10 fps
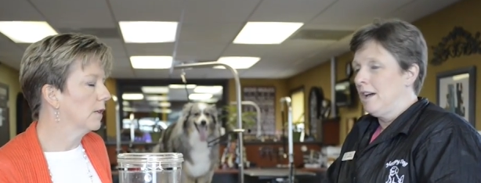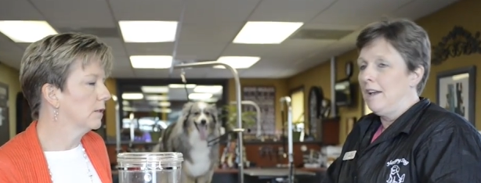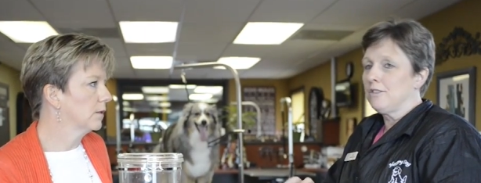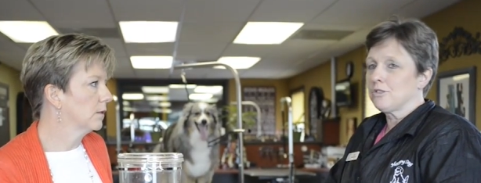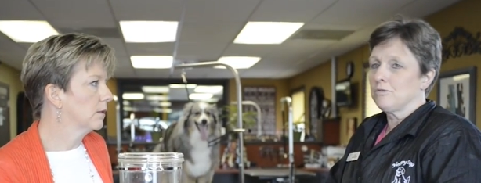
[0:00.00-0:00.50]

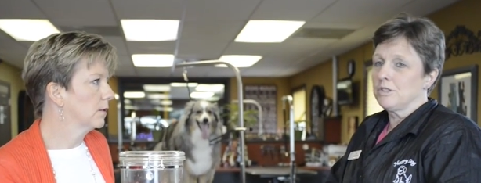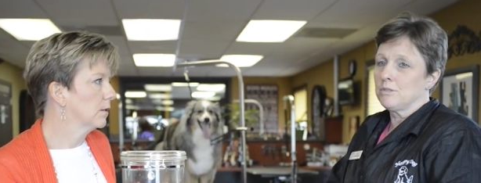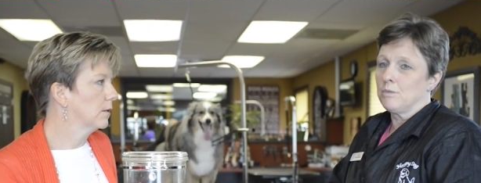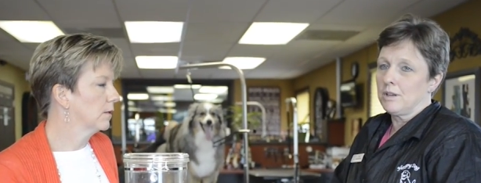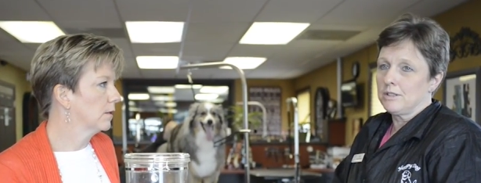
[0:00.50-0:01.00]
Speaker 1: And there's a
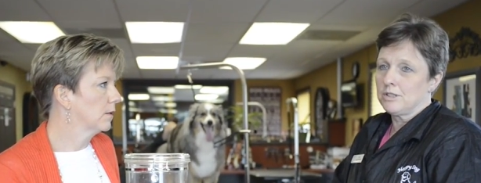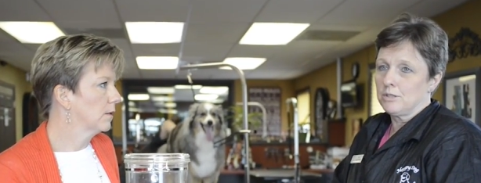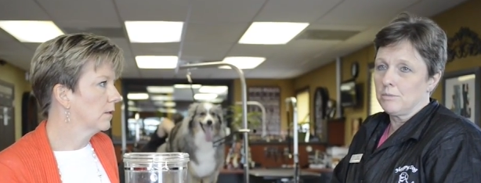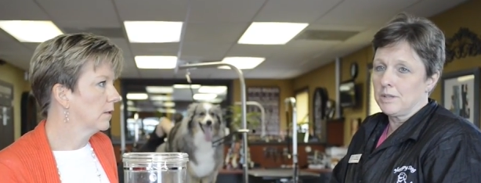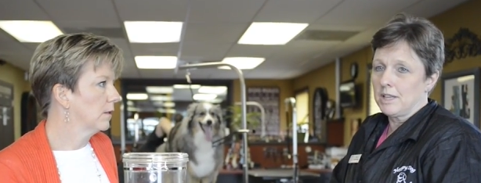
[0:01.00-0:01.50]
reason why,
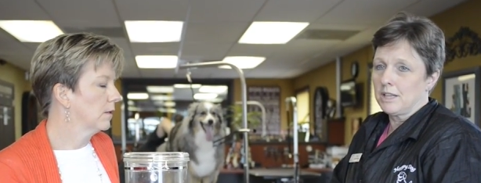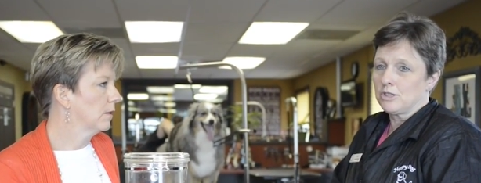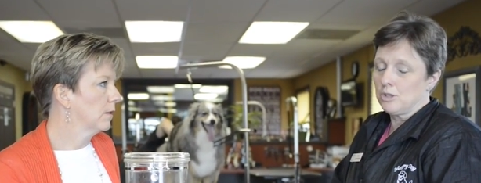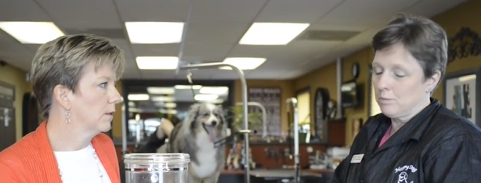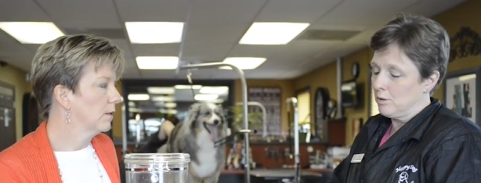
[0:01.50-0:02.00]
too, when they get
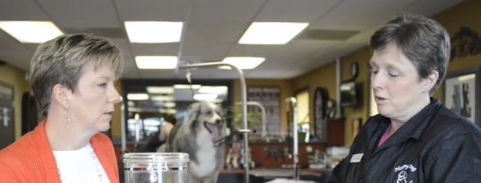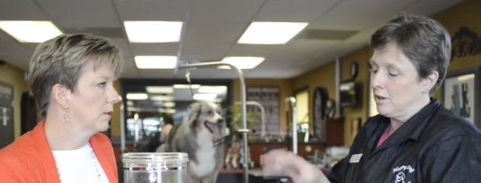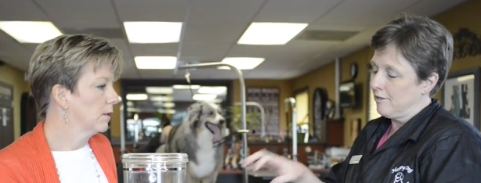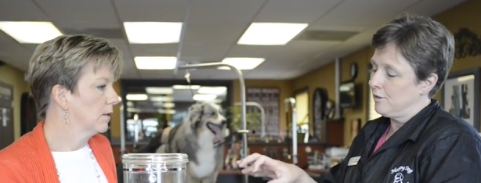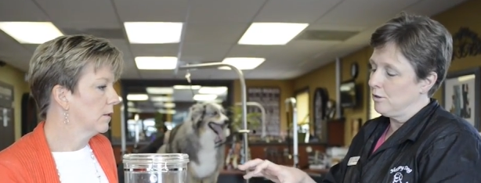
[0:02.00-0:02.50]
super long,
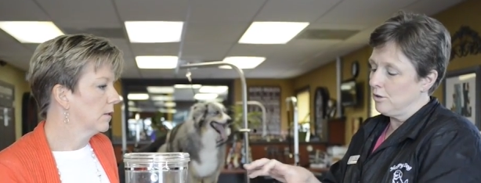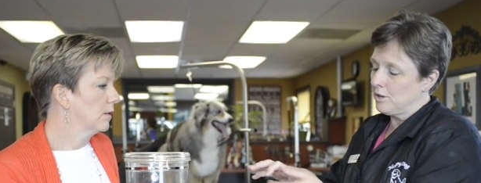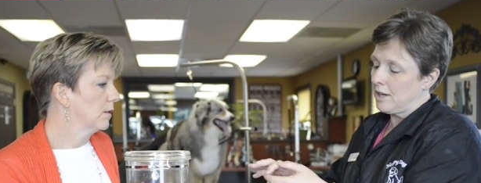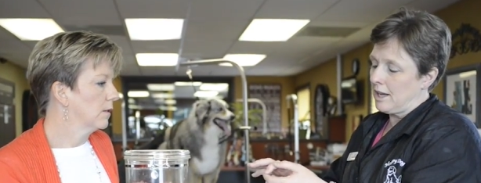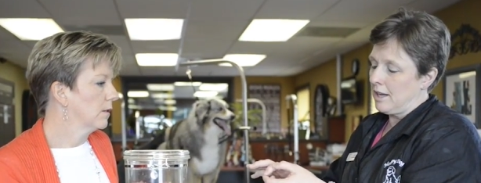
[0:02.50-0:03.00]
if you
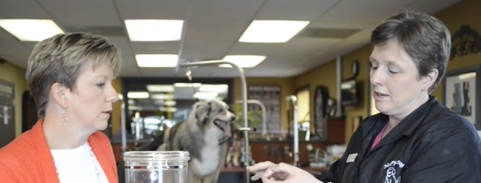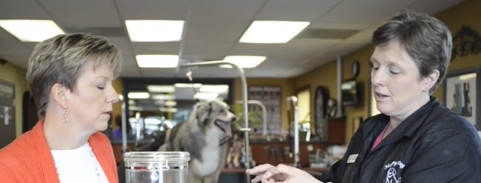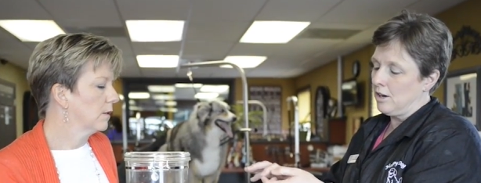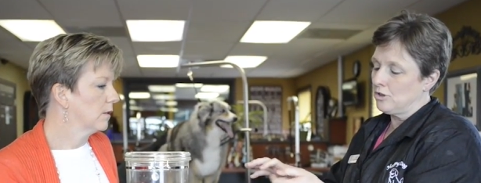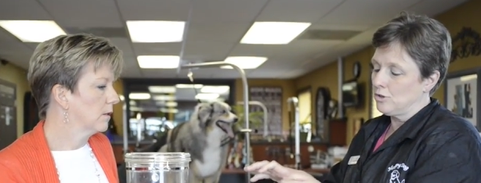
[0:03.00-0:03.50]
look at
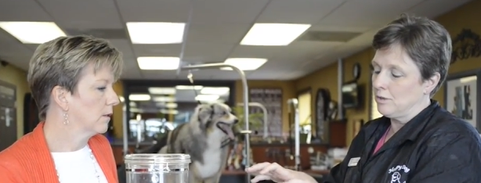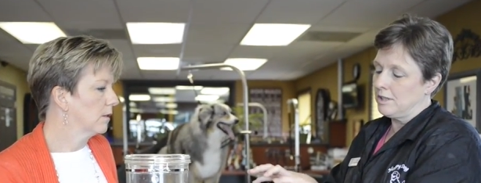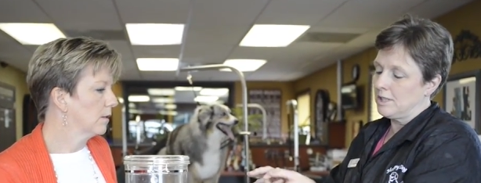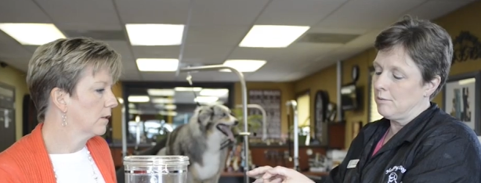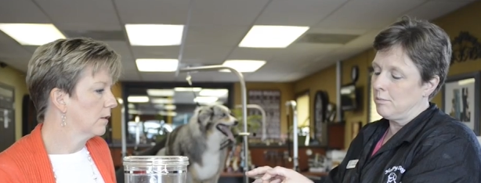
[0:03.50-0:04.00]
our
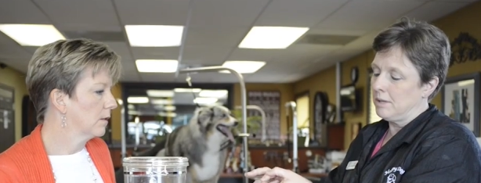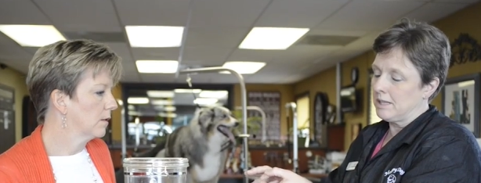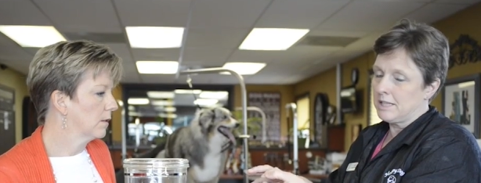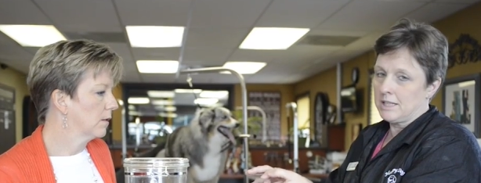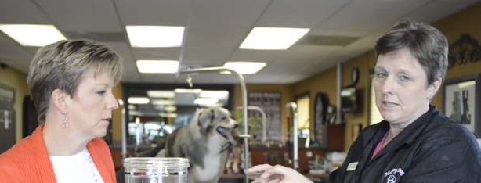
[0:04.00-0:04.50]
joints, it would be
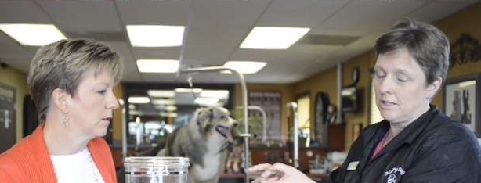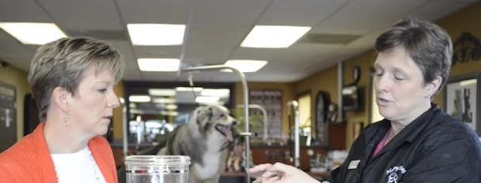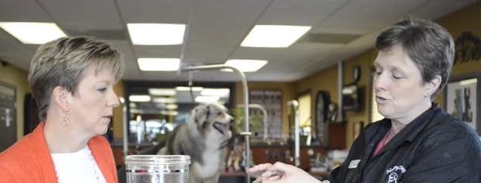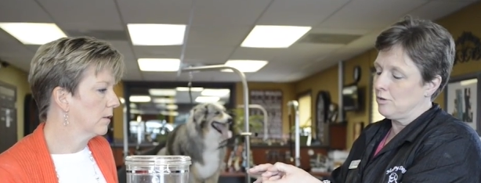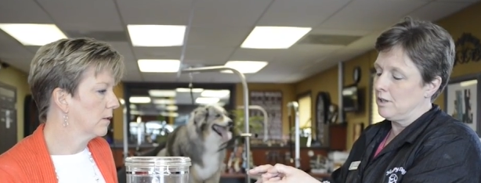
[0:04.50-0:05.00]
like taking
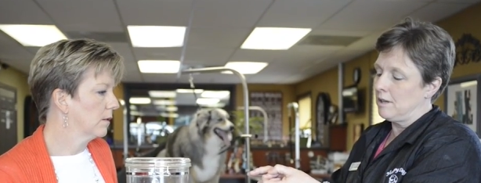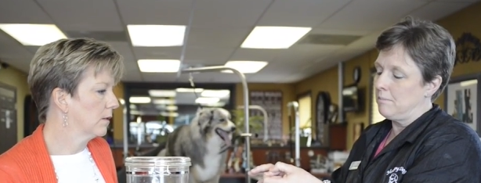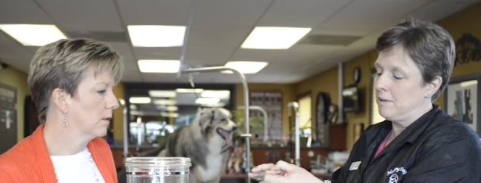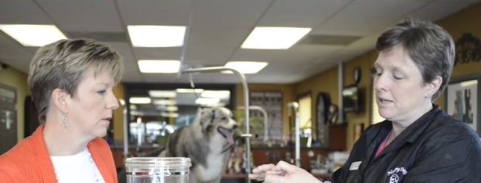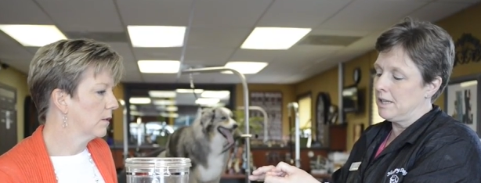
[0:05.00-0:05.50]
this joint
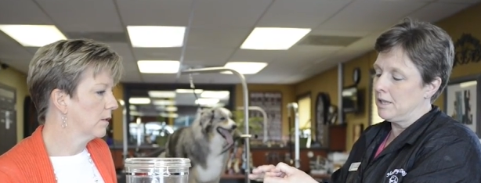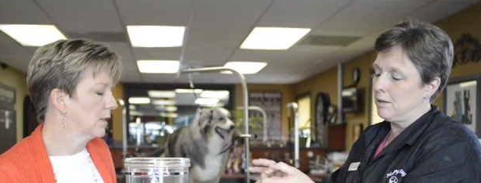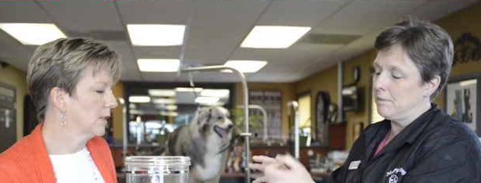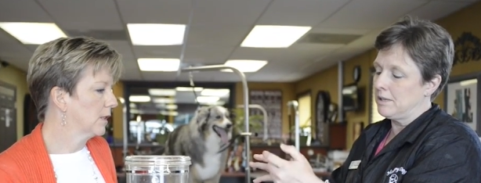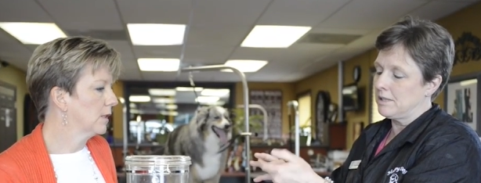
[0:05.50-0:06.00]
and bending it
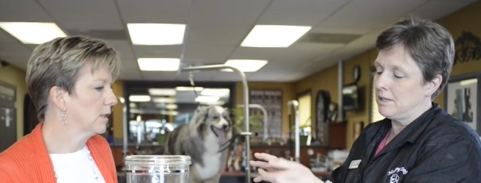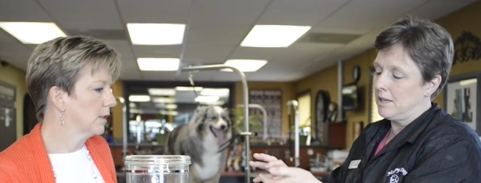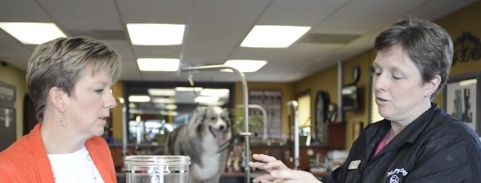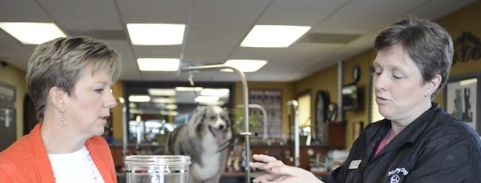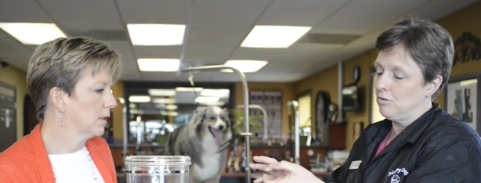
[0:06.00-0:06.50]
up as the
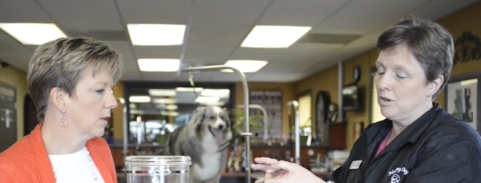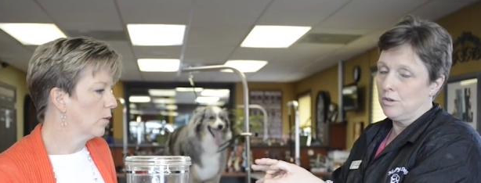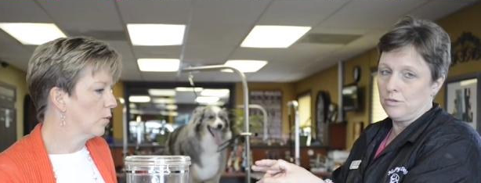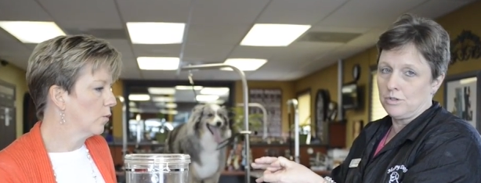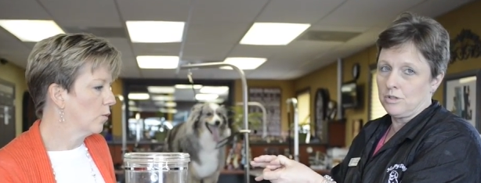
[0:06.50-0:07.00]
nail
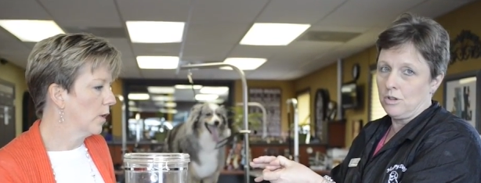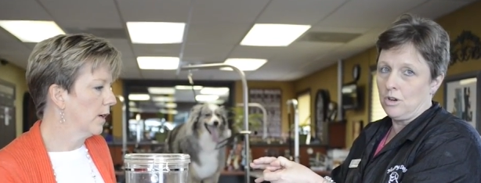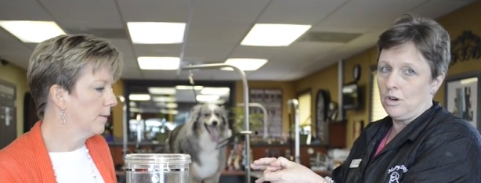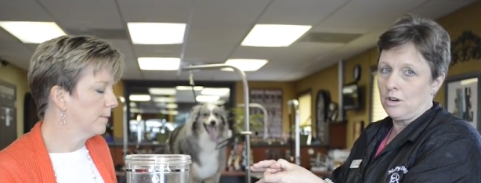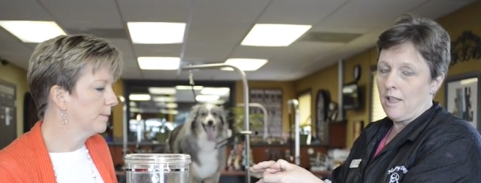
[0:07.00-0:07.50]
grows
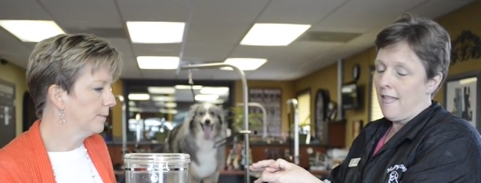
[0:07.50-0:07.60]
long,